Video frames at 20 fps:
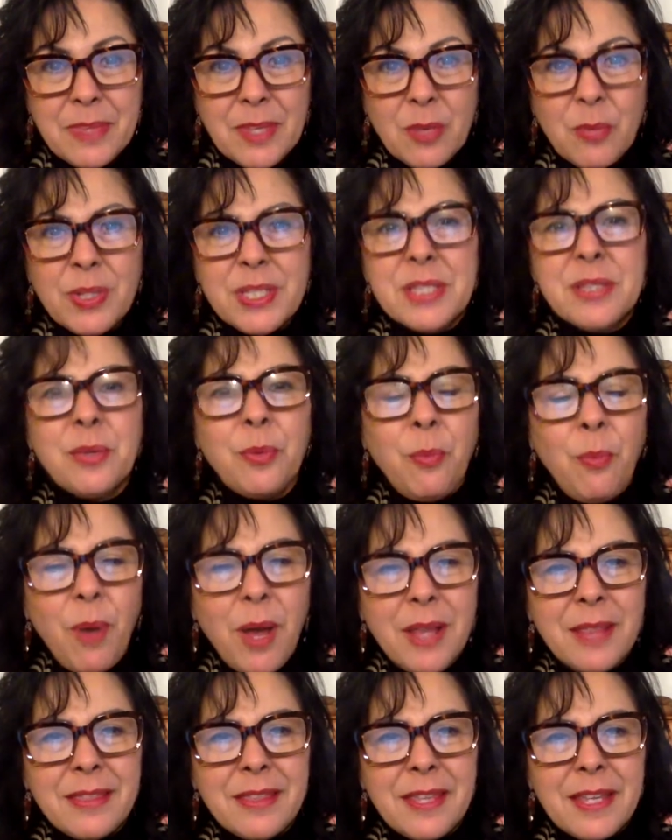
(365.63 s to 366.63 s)
What's the
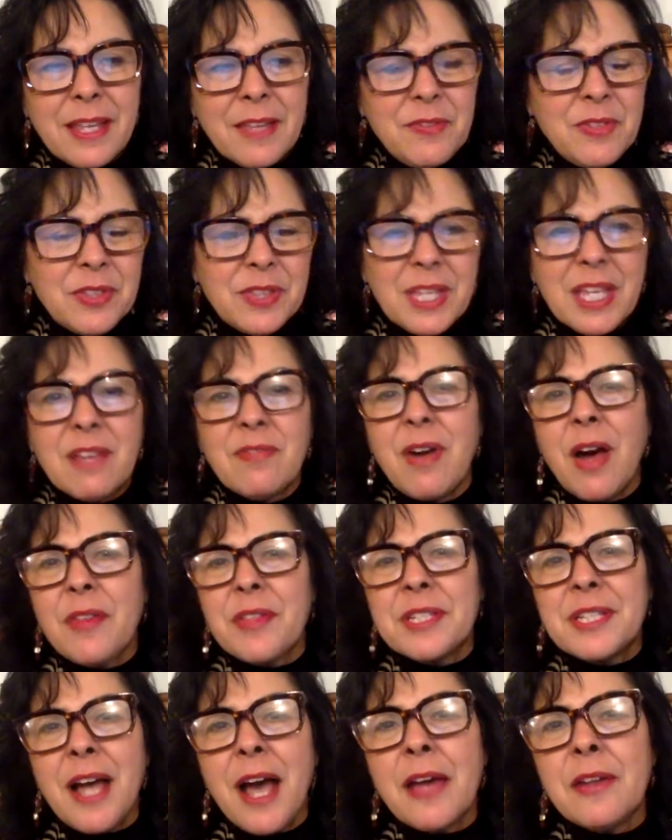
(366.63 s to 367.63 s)
one thing, if you think of all
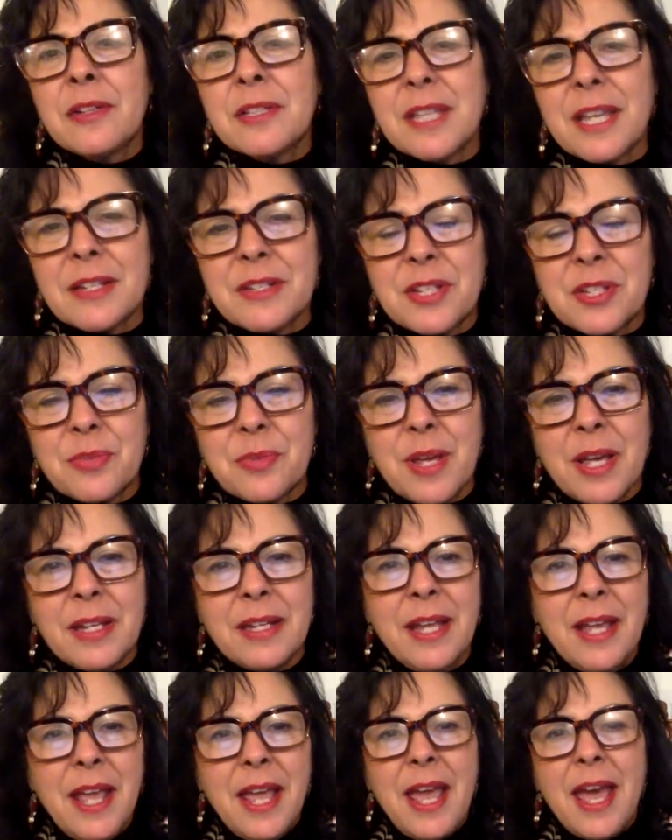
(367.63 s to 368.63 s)
the titles I just read
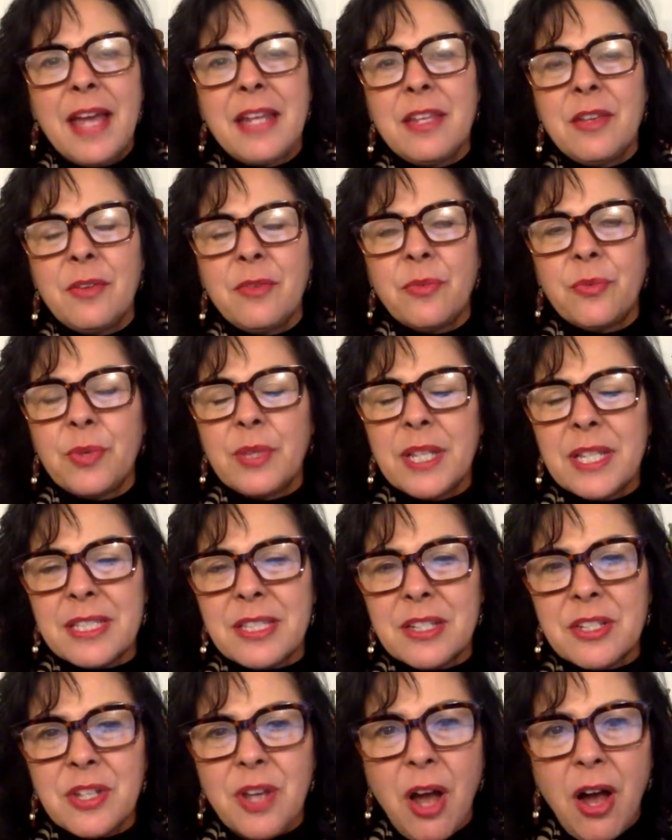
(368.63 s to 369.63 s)
and you
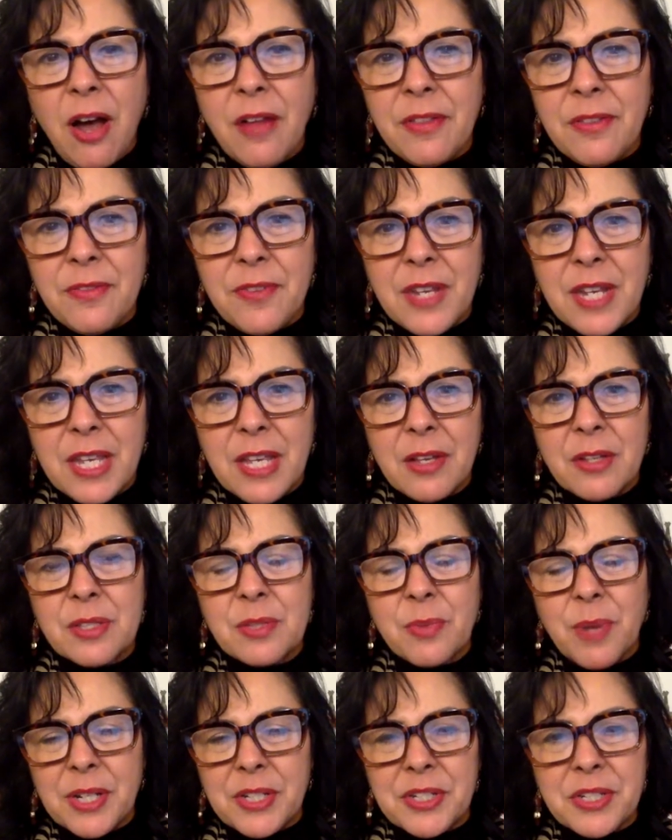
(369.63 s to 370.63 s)
listened to all the
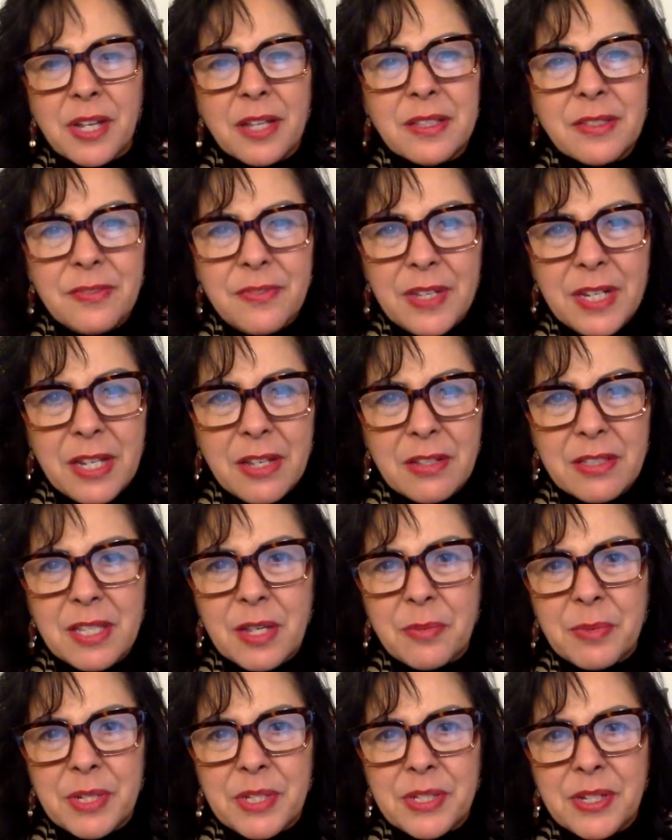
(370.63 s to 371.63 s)
videos, watched all the videos
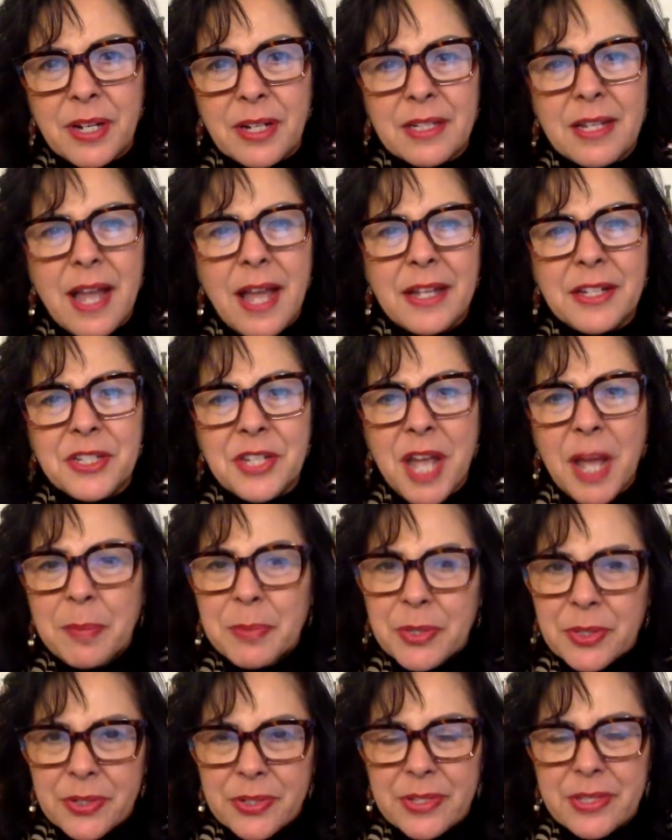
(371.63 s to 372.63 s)
that we shared, 9
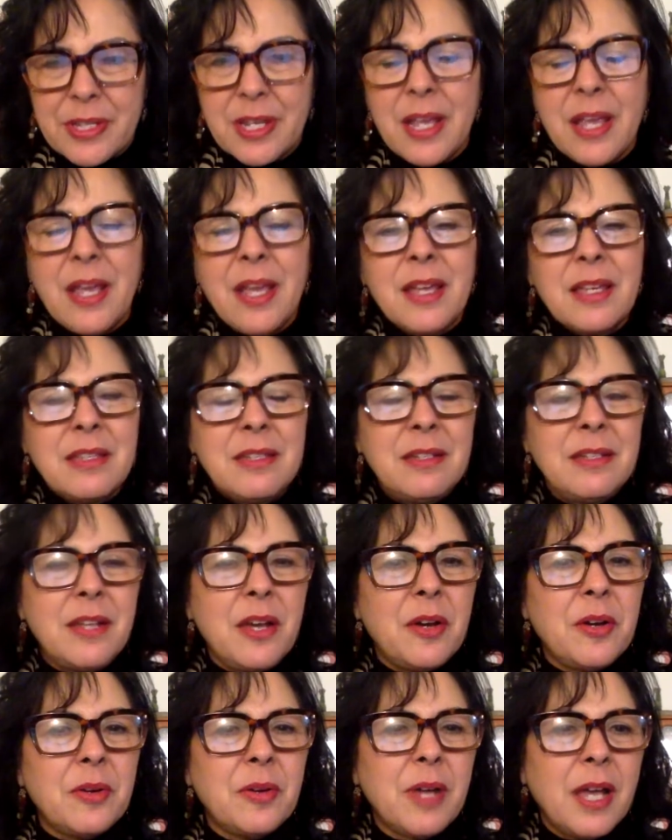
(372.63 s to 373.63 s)
chapters, you
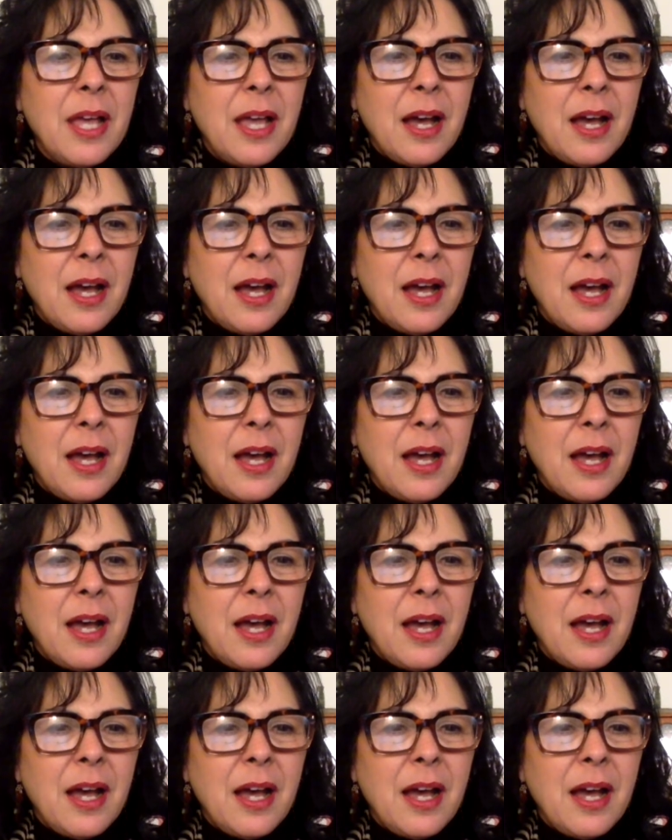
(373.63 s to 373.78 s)
know,